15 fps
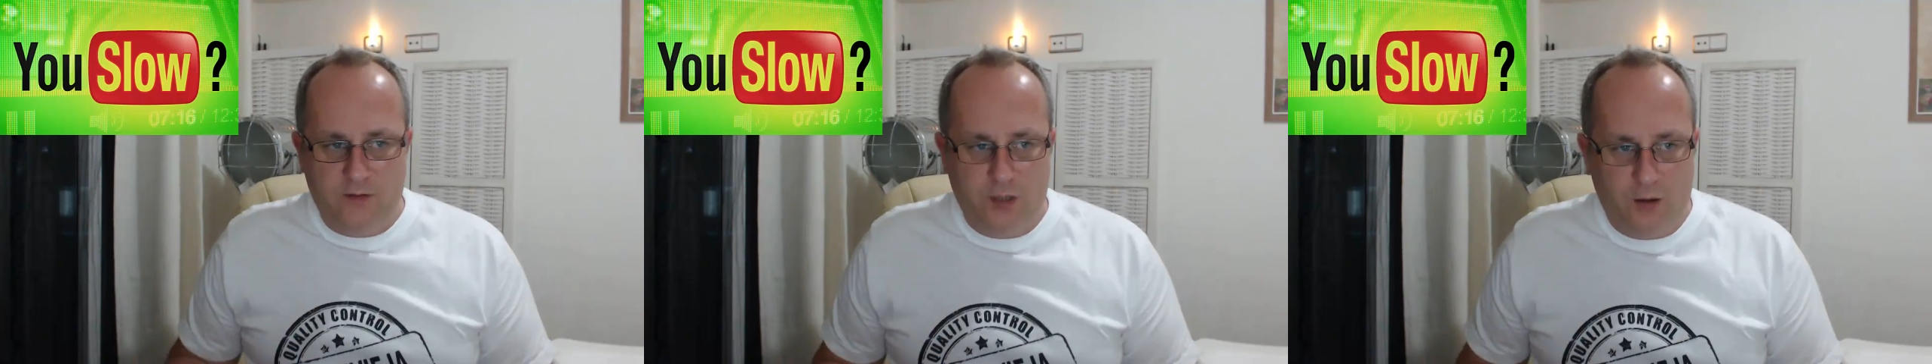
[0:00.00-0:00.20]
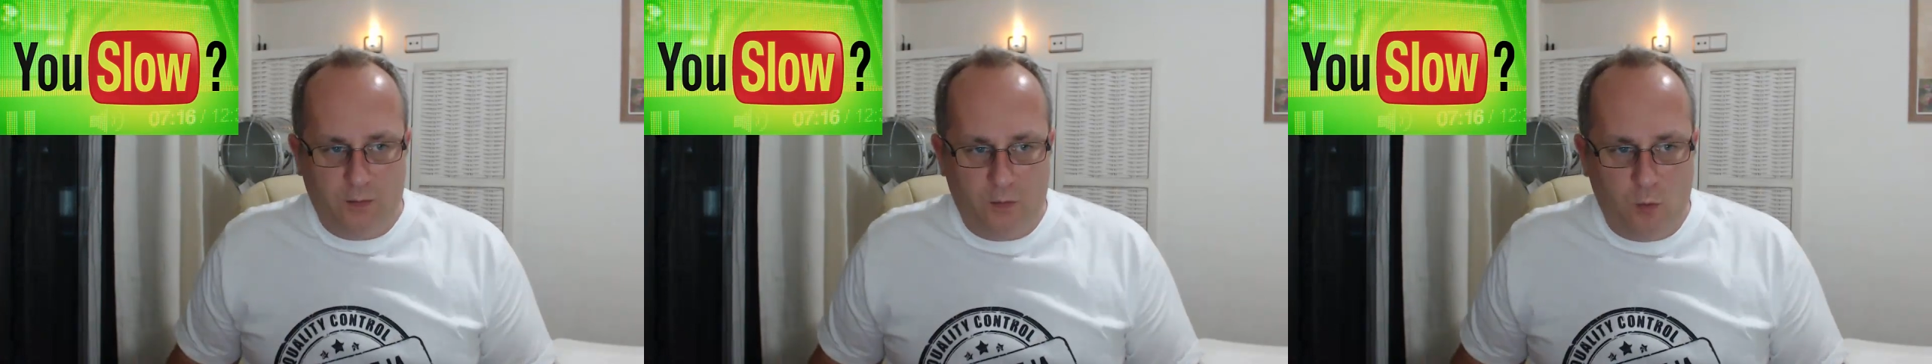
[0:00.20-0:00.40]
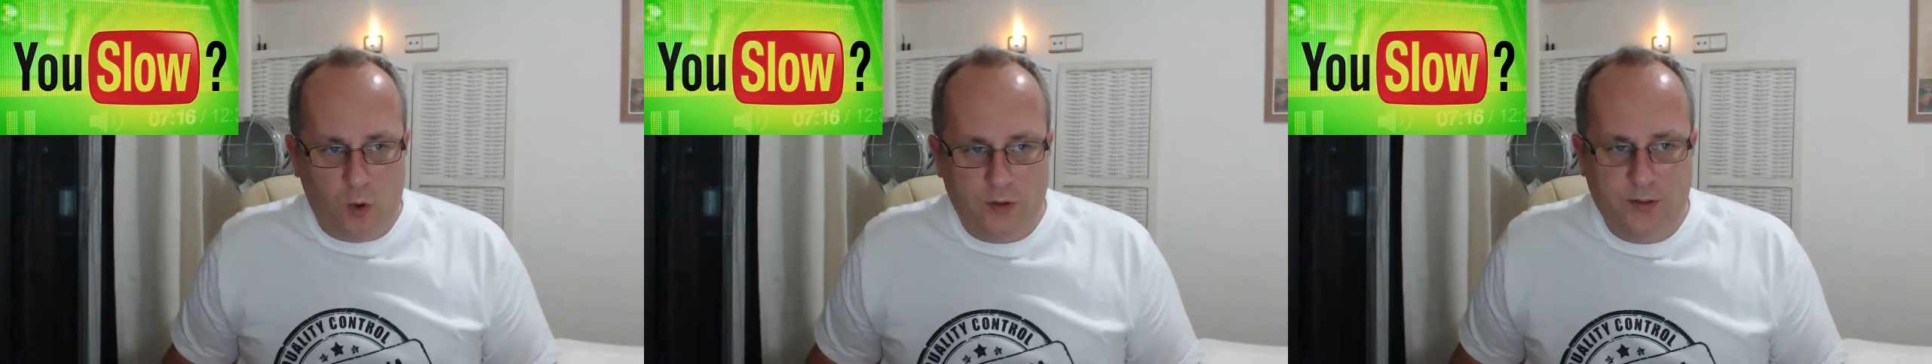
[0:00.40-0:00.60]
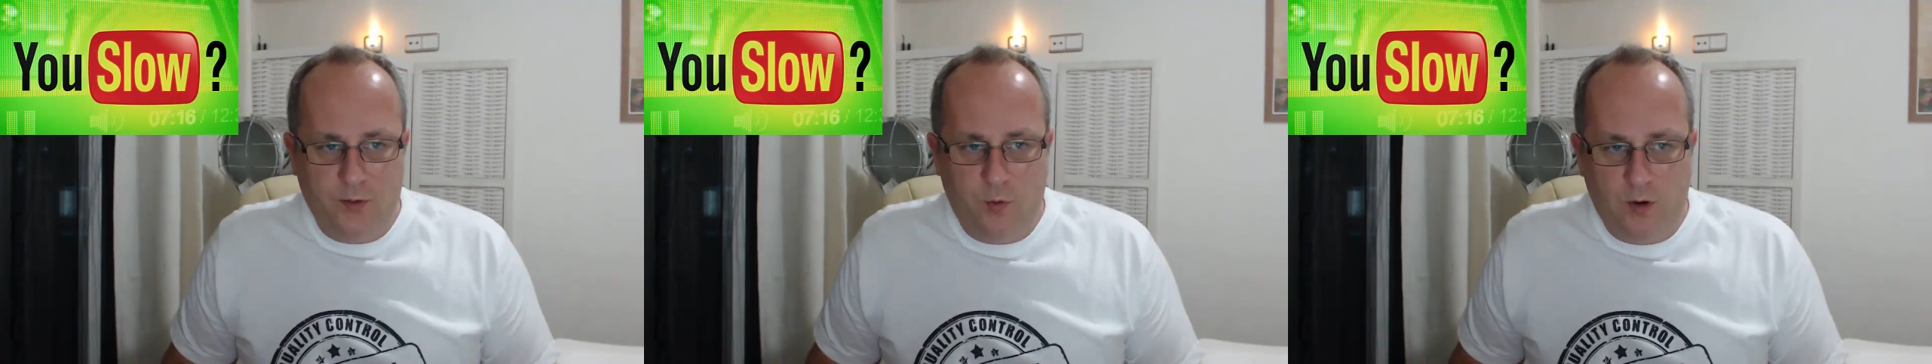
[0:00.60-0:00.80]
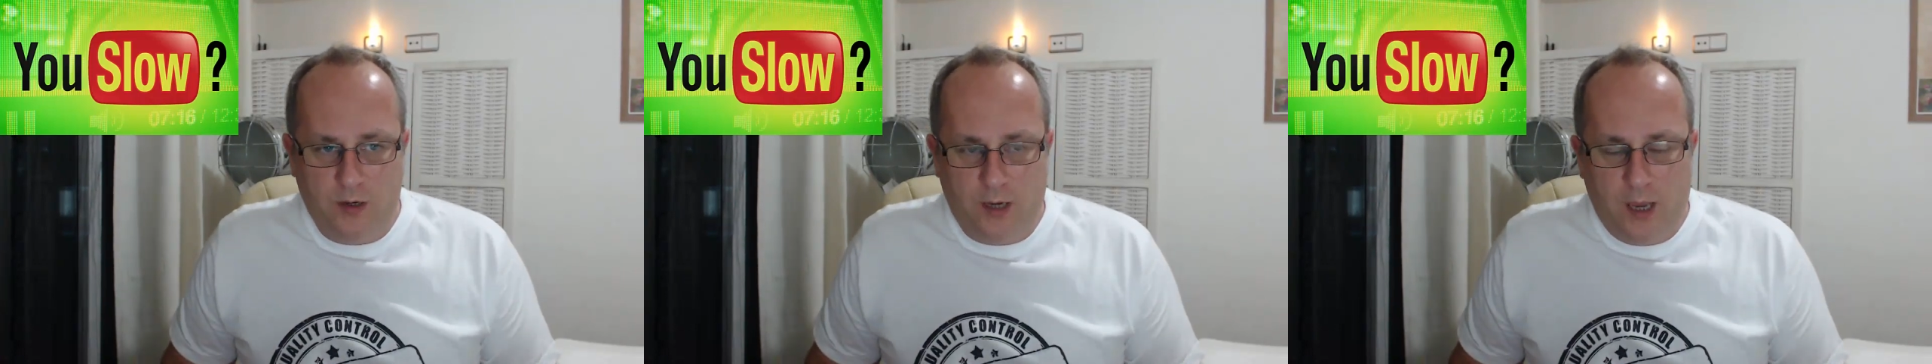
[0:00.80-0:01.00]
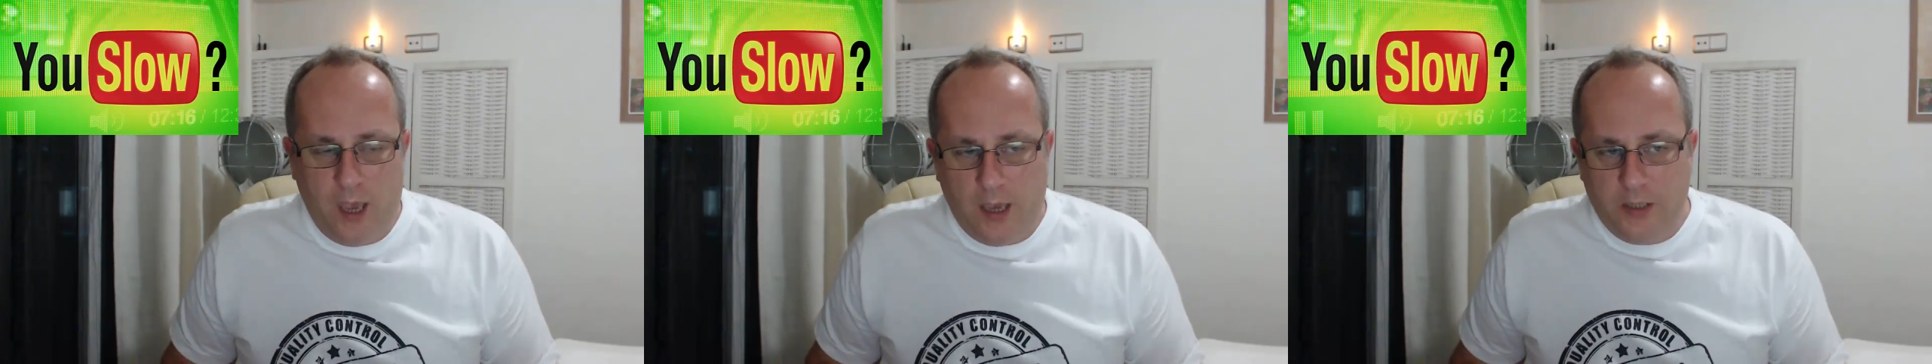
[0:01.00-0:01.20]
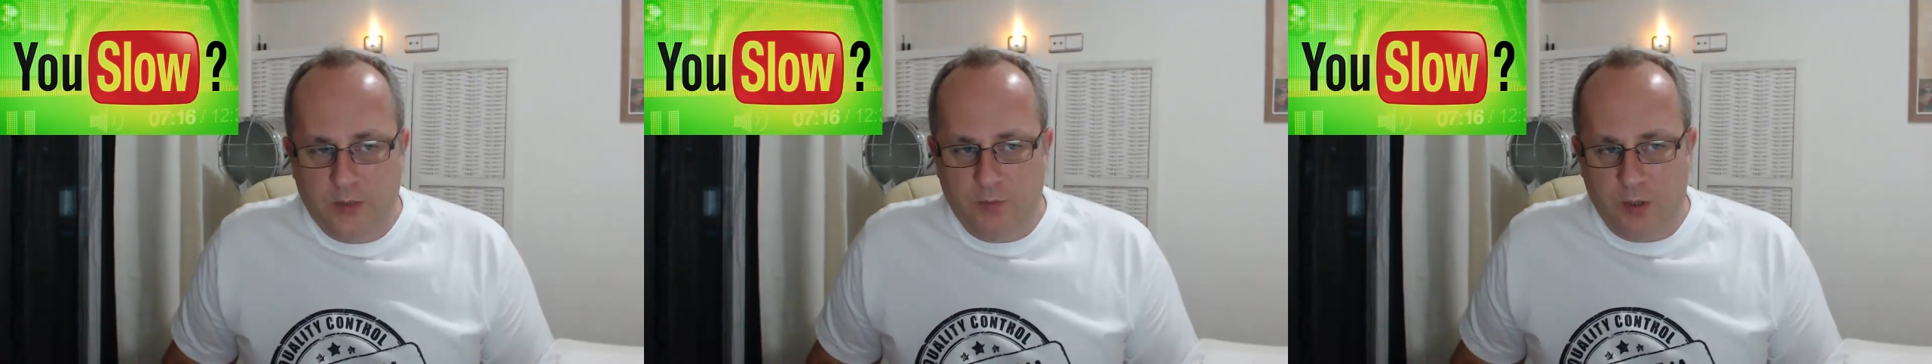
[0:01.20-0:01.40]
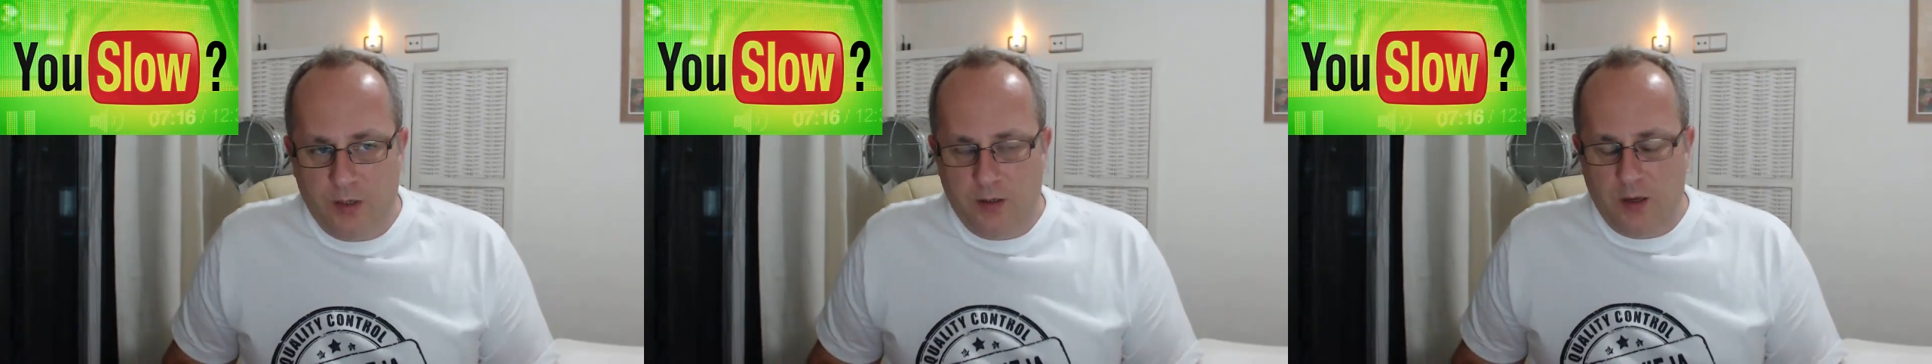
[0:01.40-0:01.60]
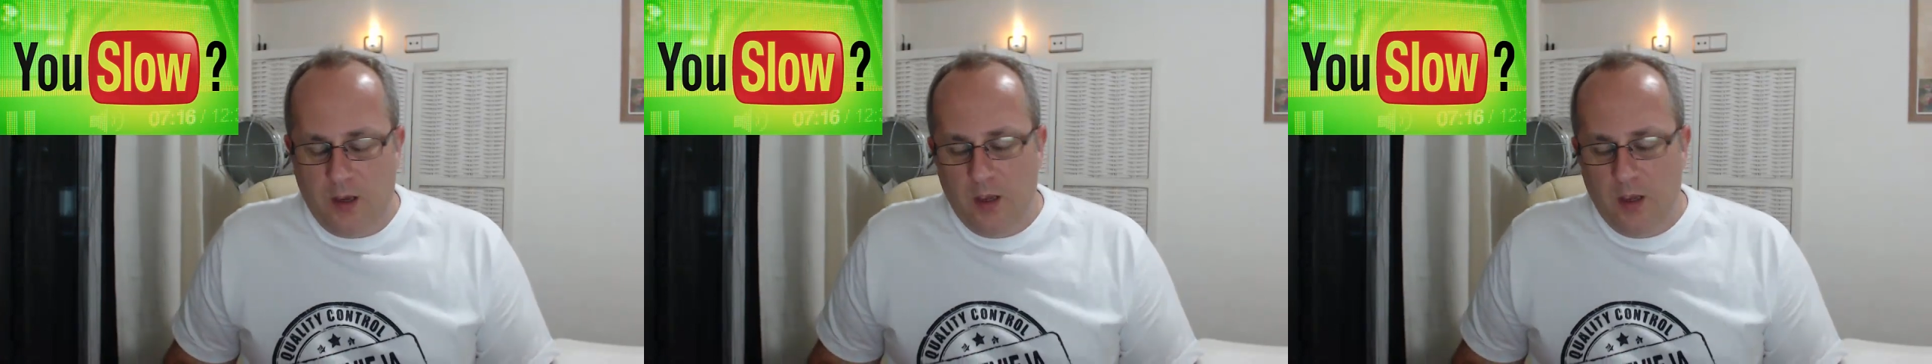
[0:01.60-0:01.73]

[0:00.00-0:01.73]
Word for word: some one-to-one -one engagement.